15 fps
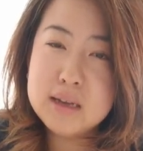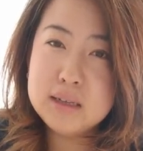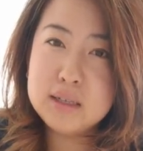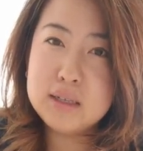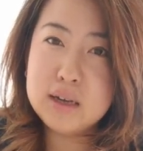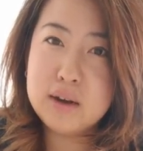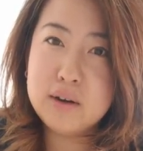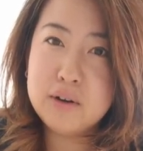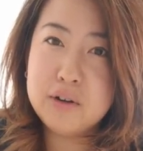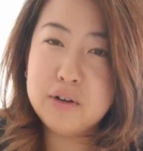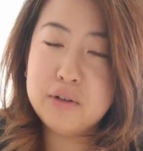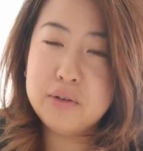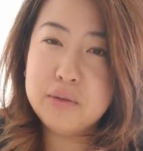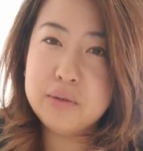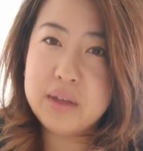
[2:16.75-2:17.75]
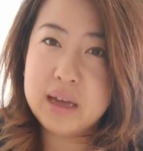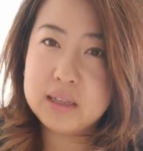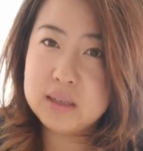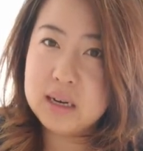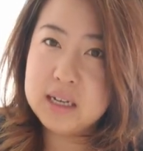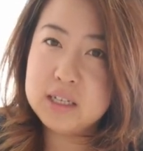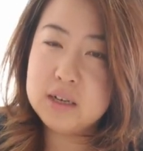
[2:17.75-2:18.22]
So
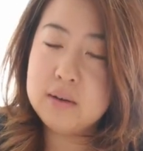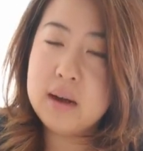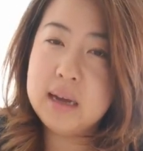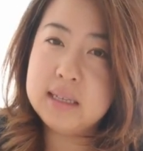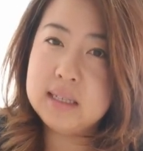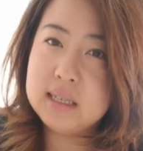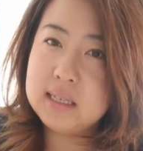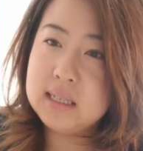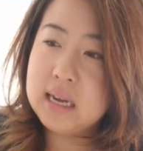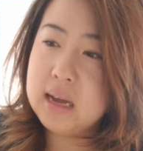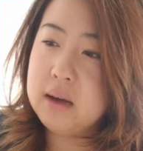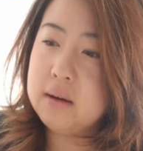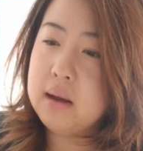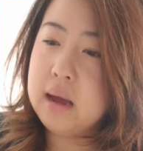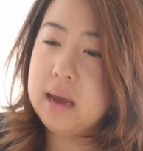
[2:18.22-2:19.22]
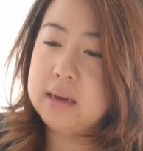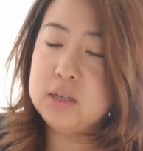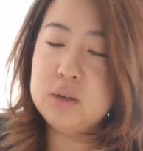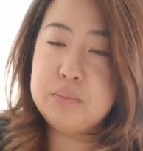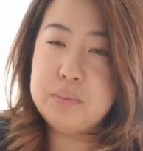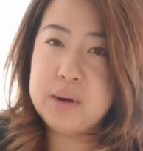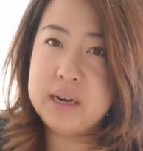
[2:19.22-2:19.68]
that's what I do. I sit down, I
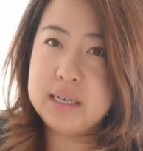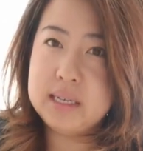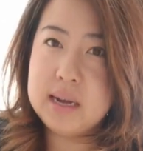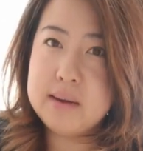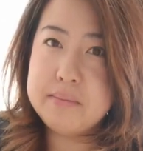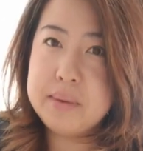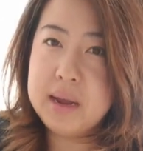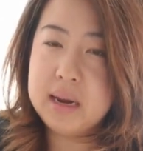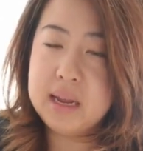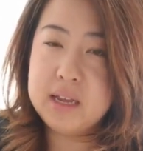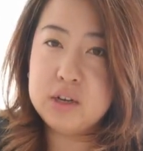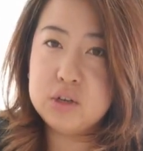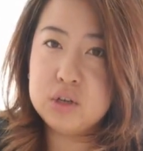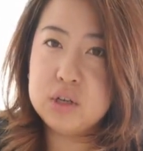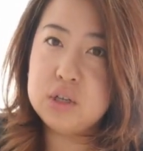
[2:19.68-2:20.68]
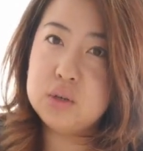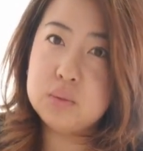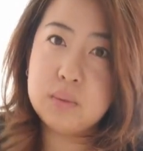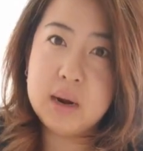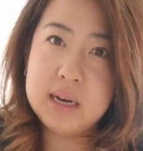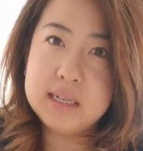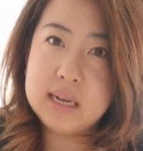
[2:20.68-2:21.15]
do a brain dump, and I usually
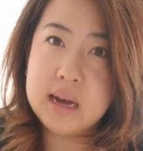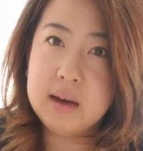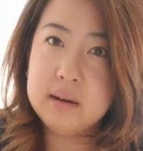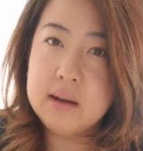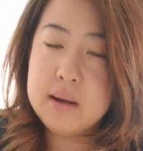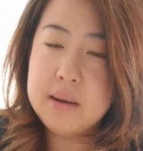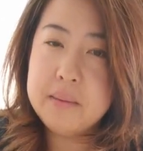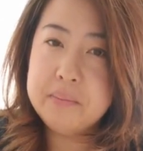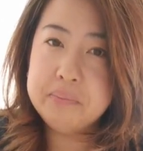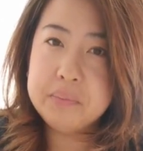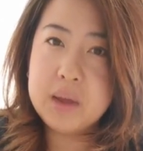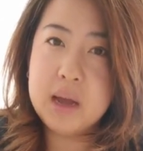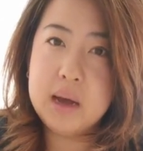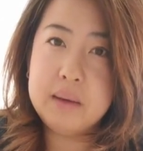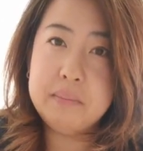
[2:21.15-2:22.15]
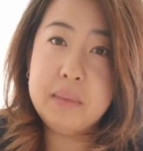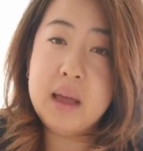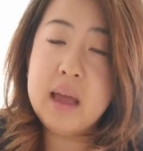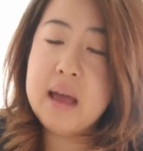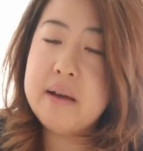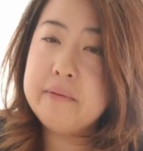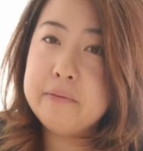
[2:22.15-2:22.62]
just write down
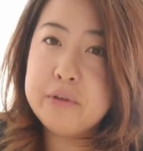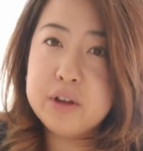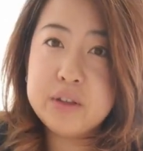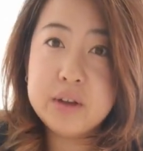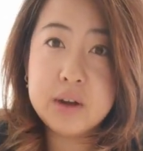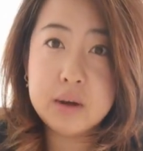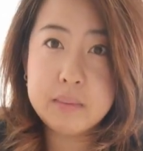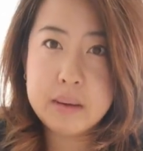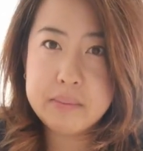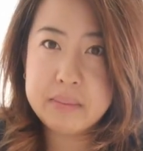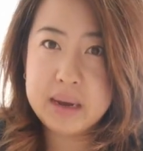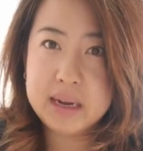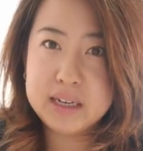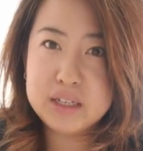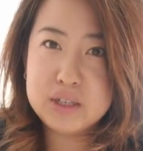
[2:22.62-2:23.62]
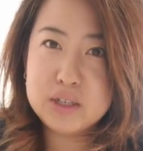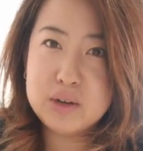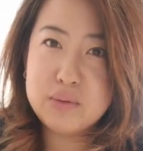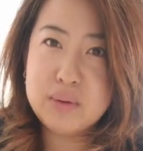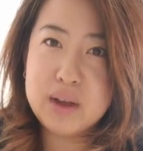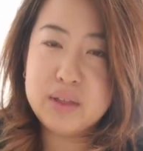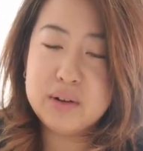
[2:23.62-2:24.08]
everything on my mind.
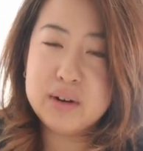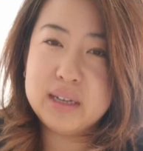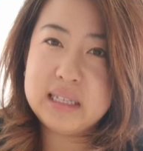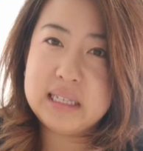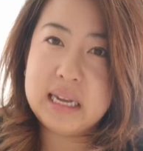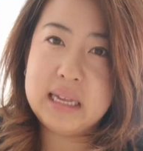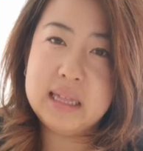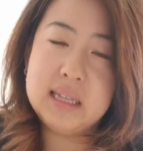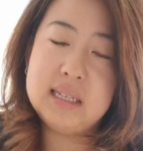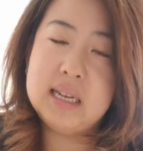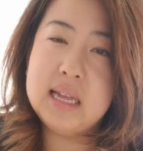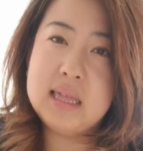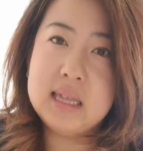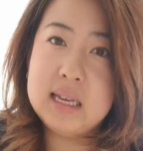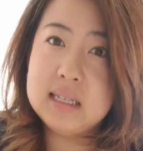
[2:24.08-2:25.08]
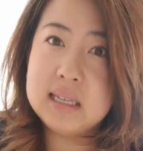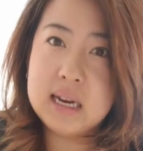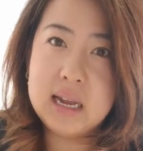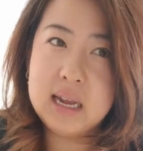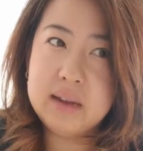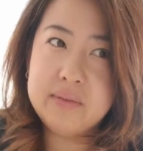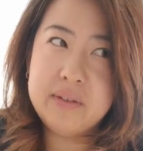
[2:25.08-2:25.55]
So whether it's like the 10 things
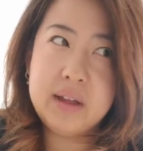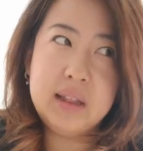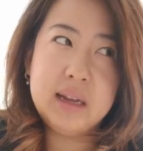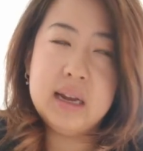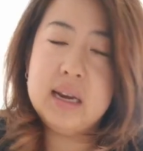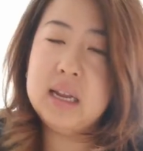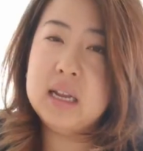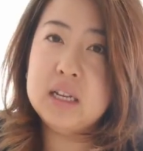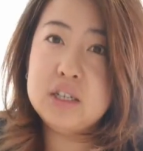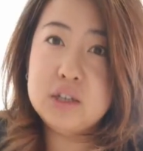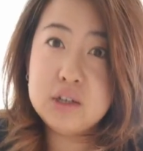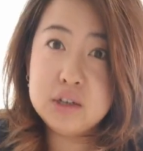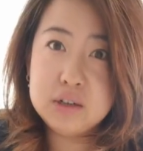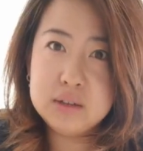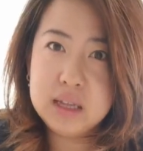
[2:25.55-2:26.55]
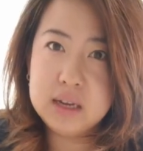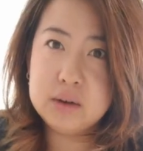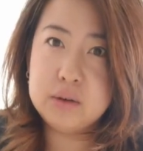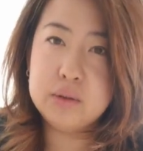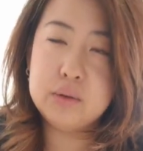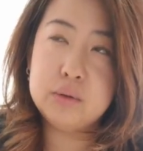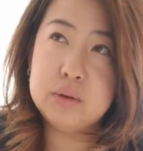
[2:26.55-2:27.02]
that I felt like I needed to do, like
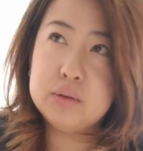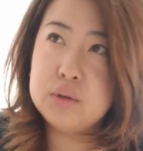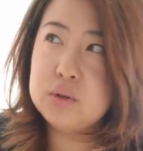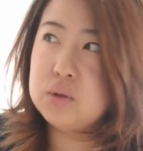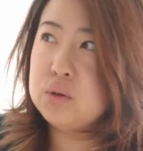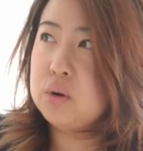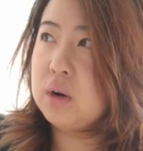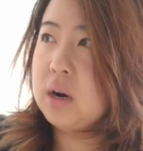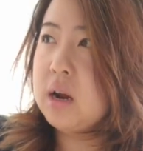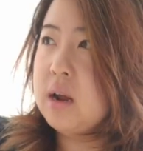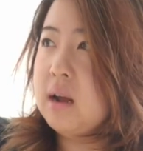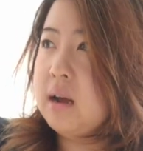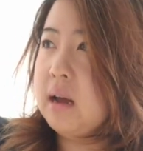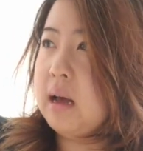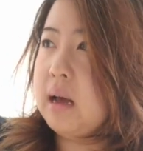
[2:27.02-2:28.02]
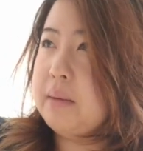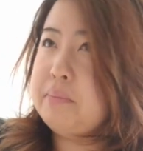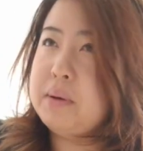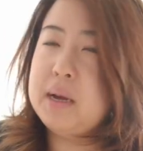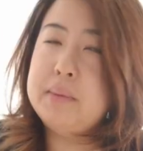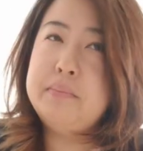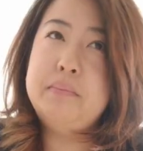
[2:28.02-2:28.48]
go to the grocery store,
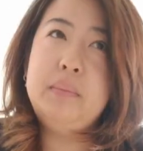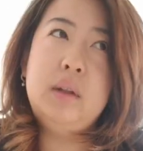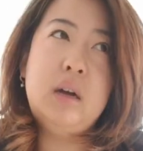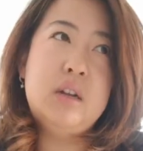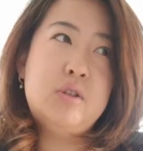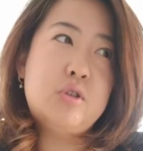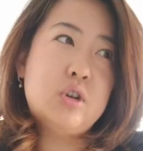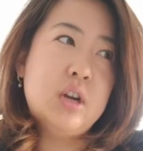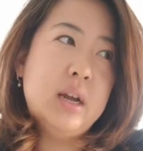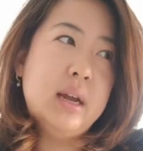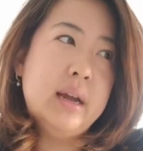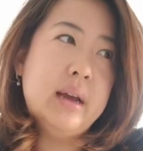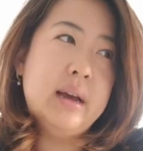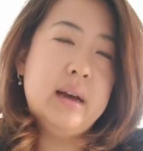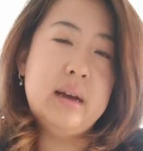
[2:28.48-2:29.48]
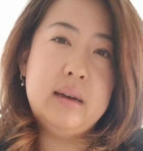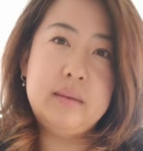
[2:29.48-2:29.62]
pick up laundry,